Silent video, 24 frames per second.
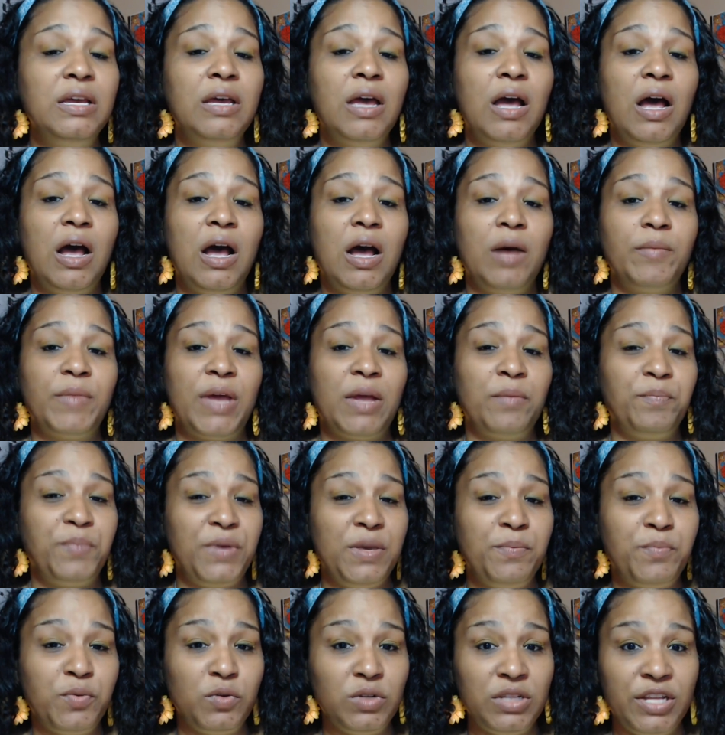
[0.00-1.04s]
And
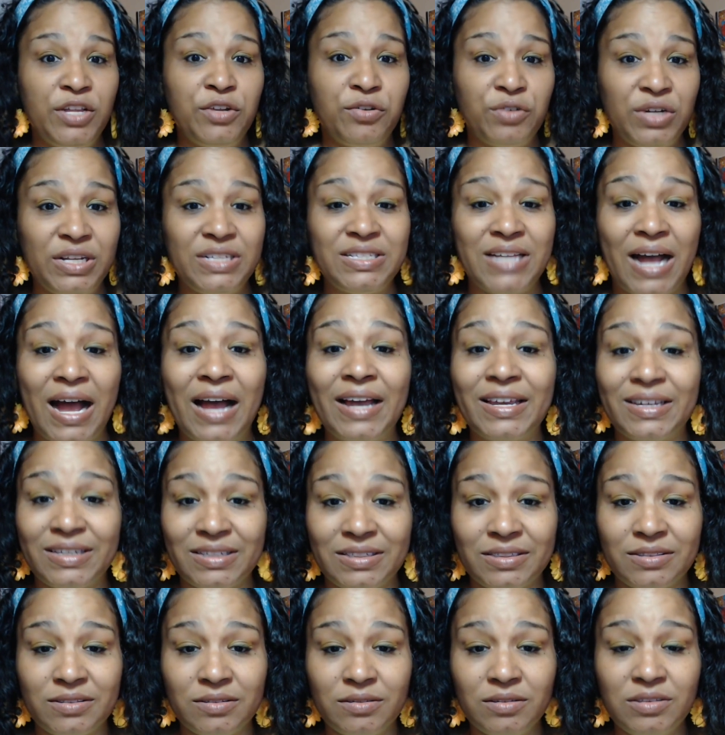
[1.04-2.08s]
people literally
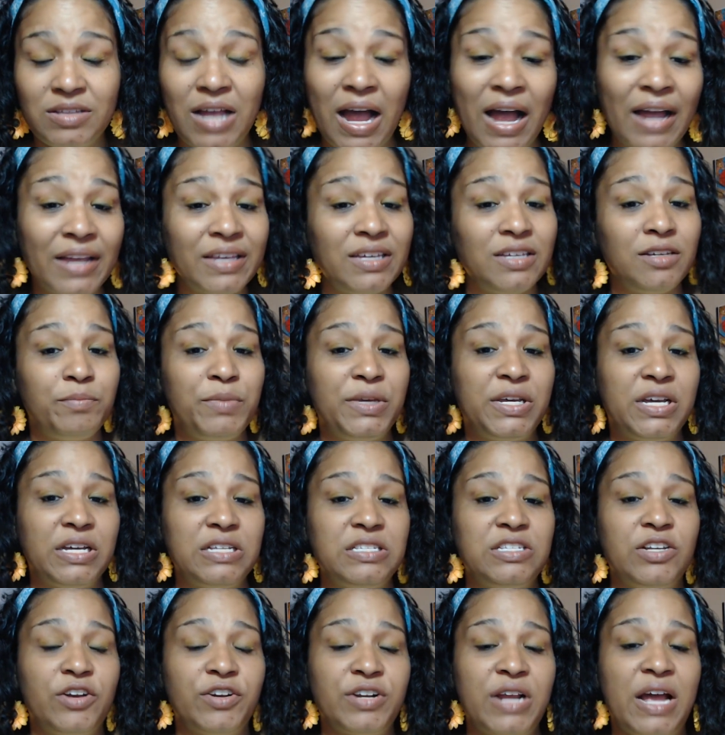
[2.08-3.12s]
dying because
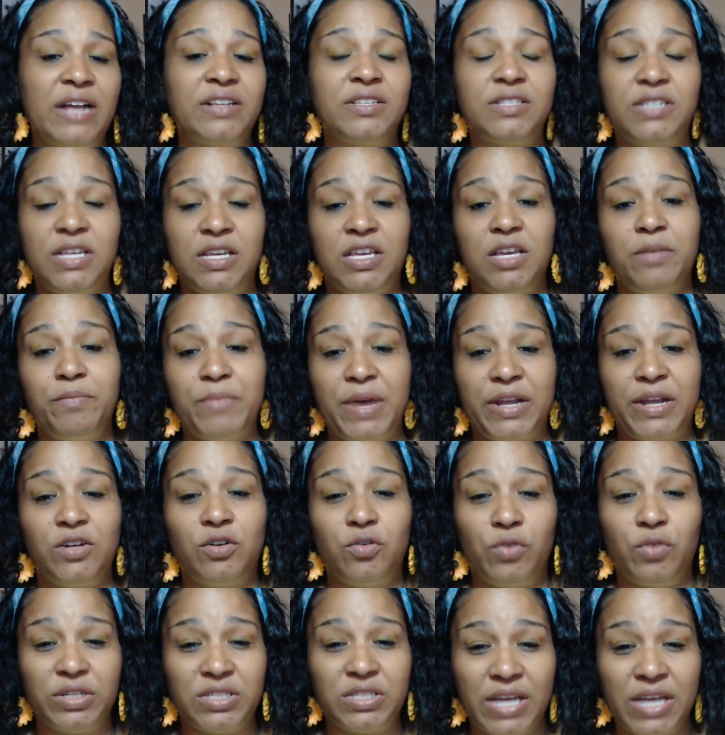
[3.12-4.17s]
they're not seeking
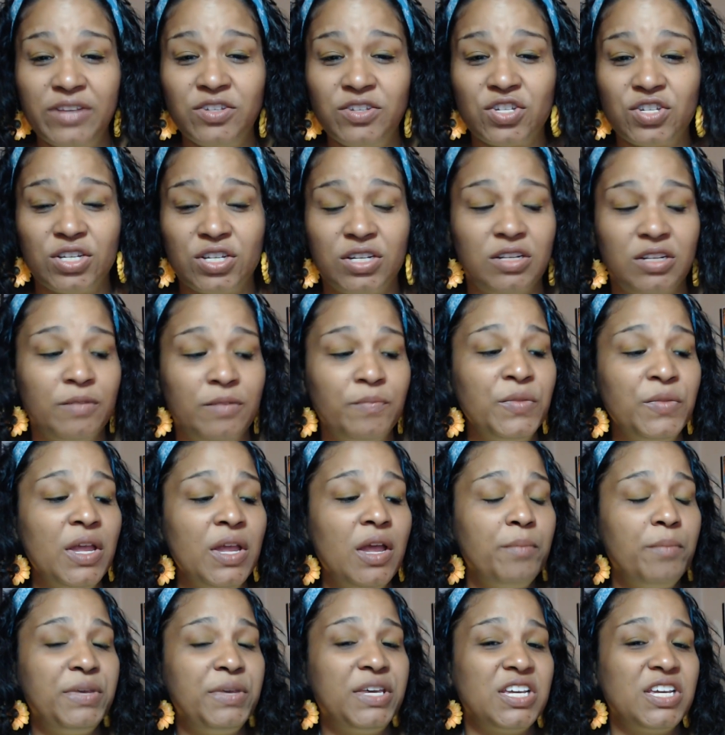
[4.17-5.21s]
medical attention
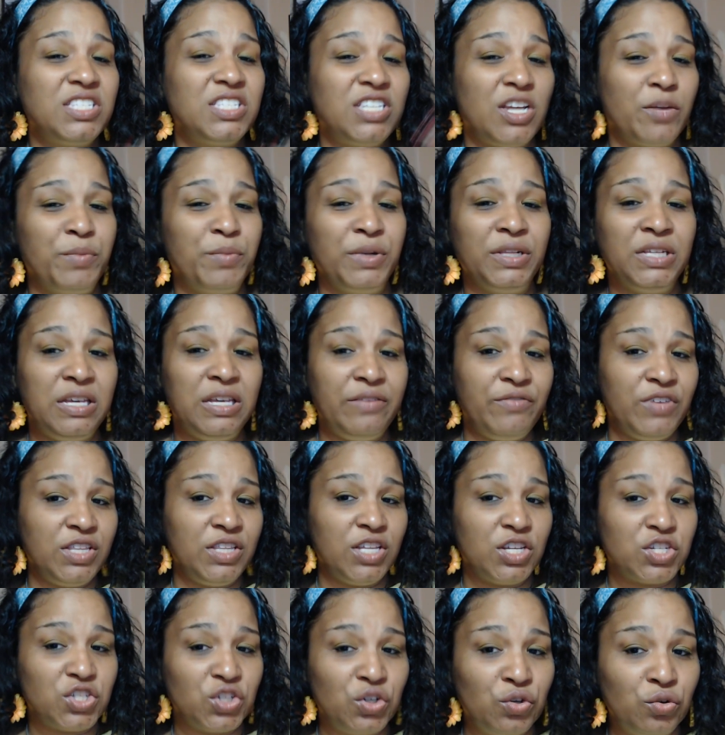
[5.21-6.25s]
because they're believing
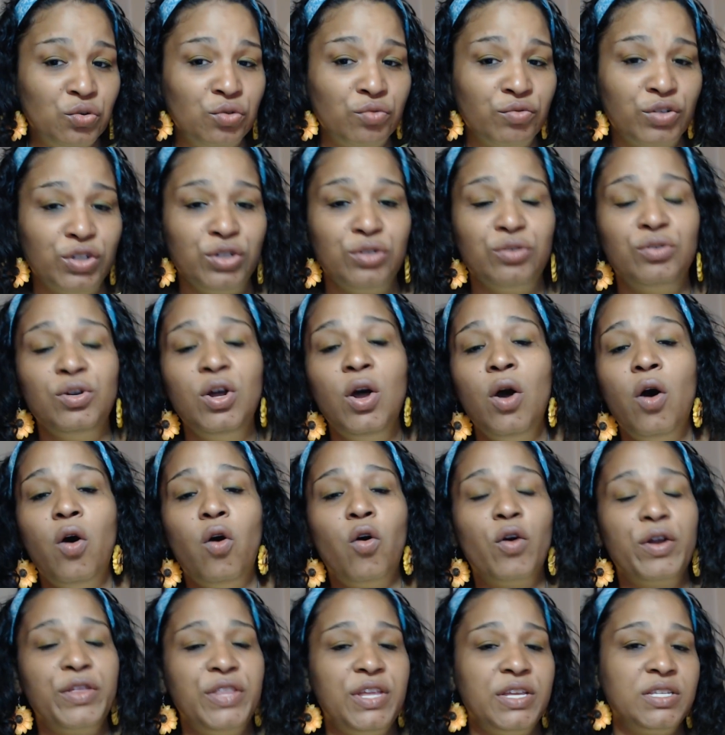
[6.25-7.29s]
this guru
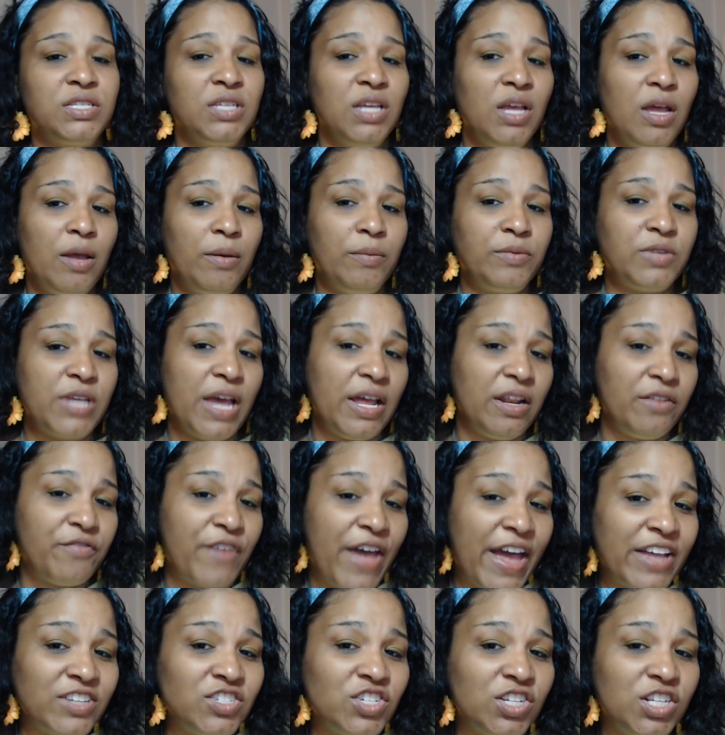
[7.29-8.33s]
or this
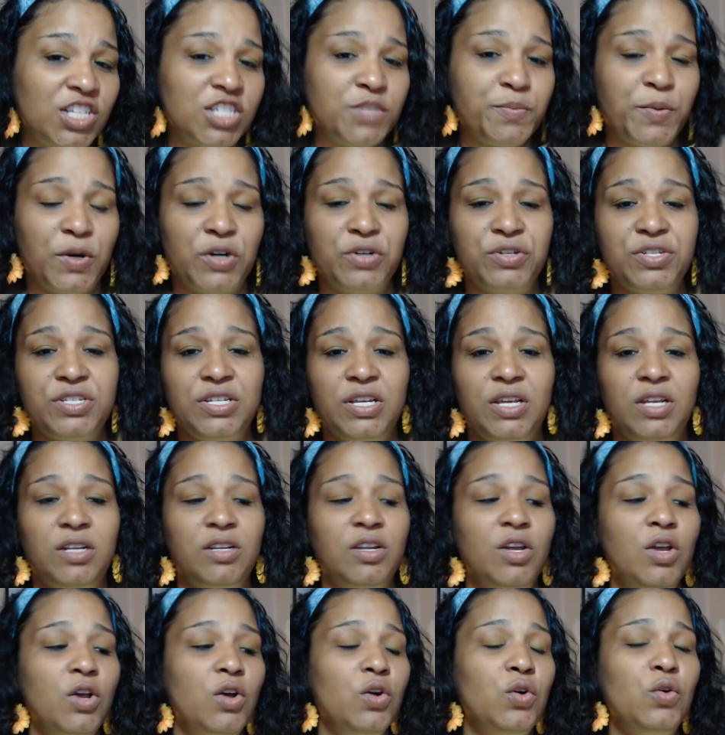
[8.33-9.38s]
televangelist person
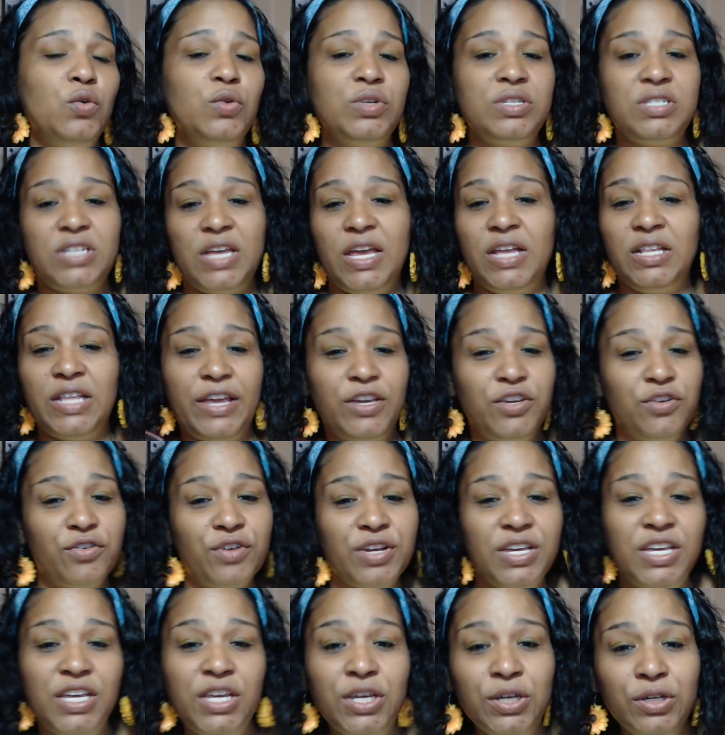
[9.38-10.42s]
who is saying like, you're
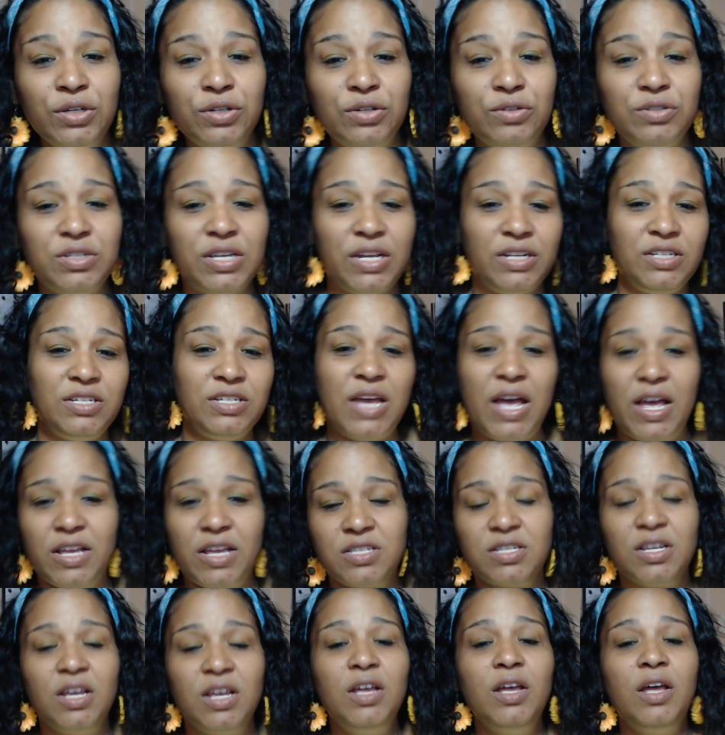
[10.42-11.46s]
healed. And
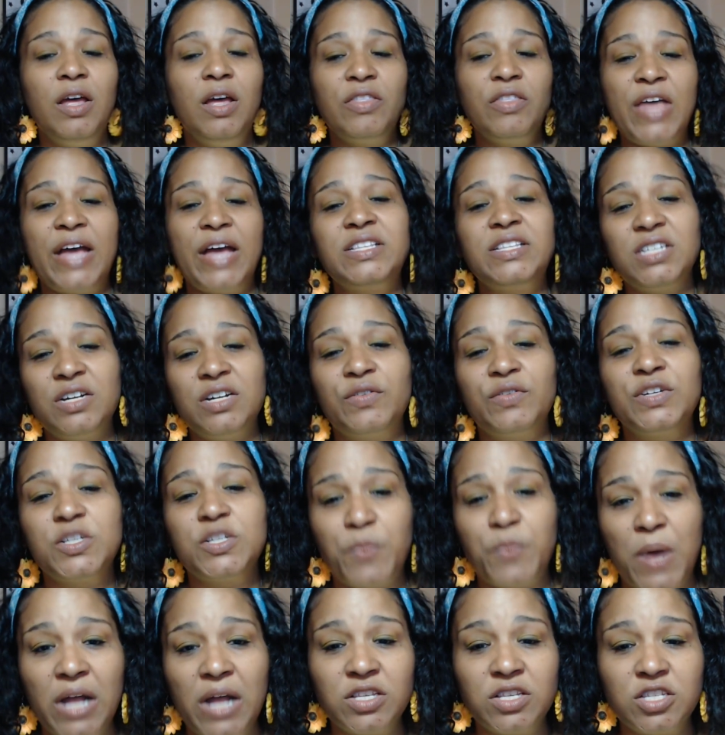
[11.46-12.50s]
yes, that's
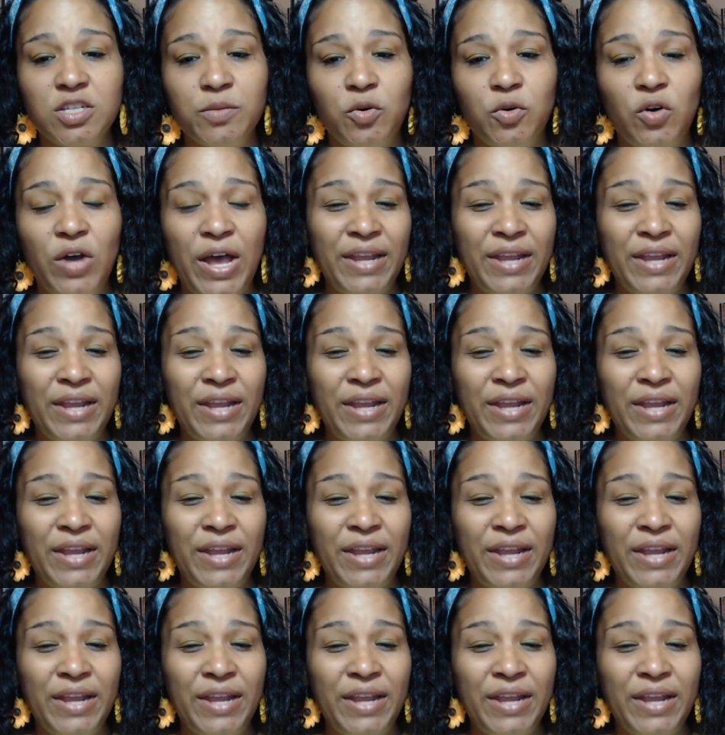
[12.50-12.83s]
irresponsible.